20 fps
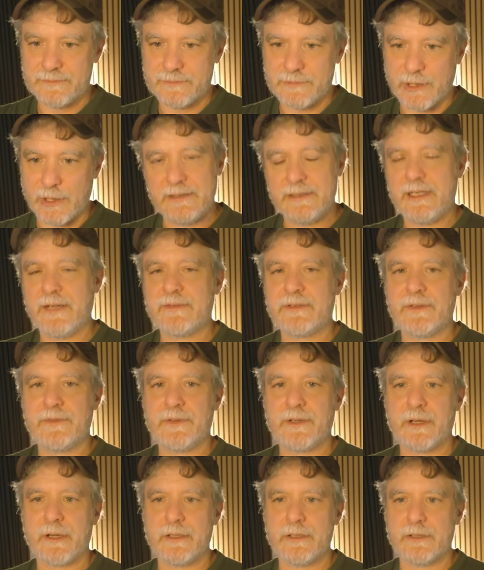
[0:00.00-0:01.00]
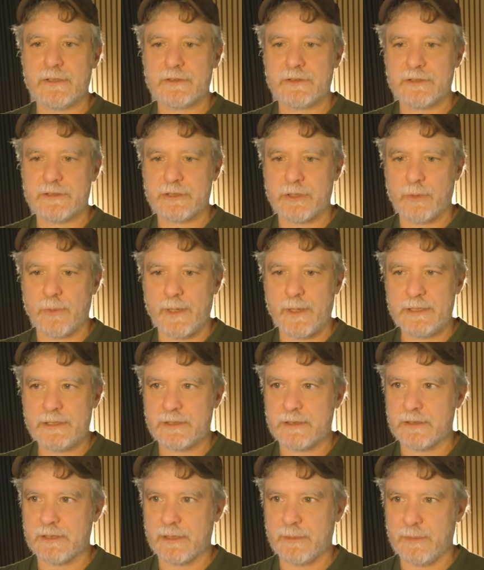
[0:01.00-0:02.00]
You know, you have to figure out your
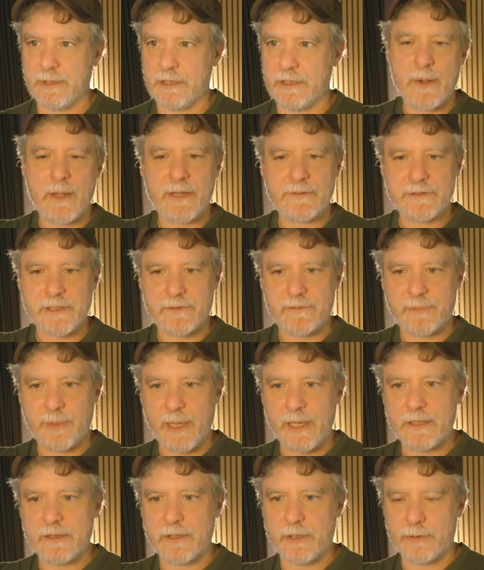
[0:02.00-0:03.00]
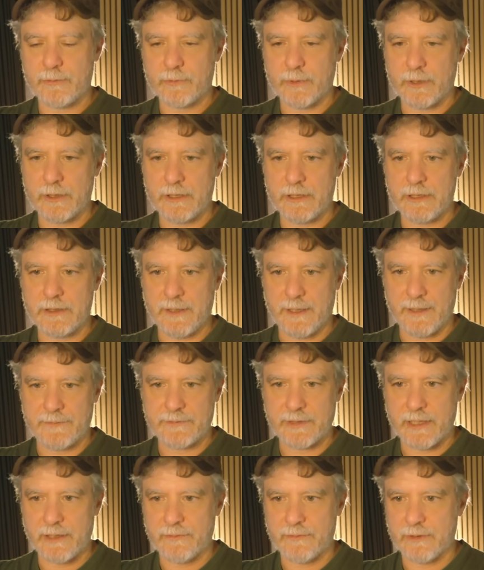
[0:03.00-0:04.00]
situation. I mean, now I have to have Python running. I have
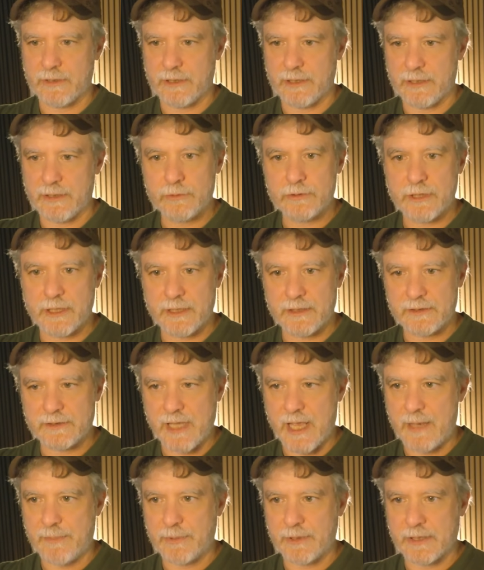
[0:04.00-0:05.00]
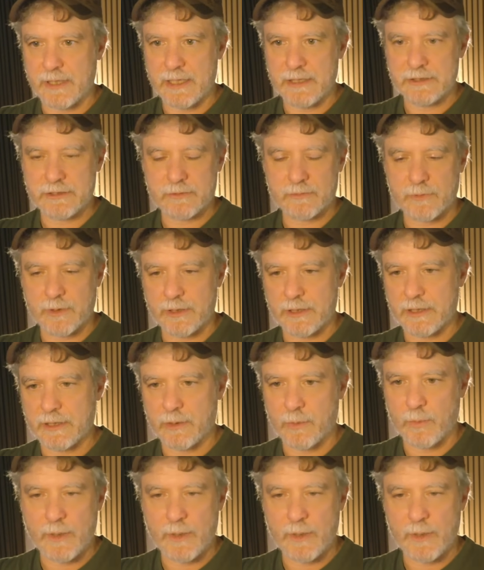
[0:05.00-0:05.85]
to have a Node.js application running in a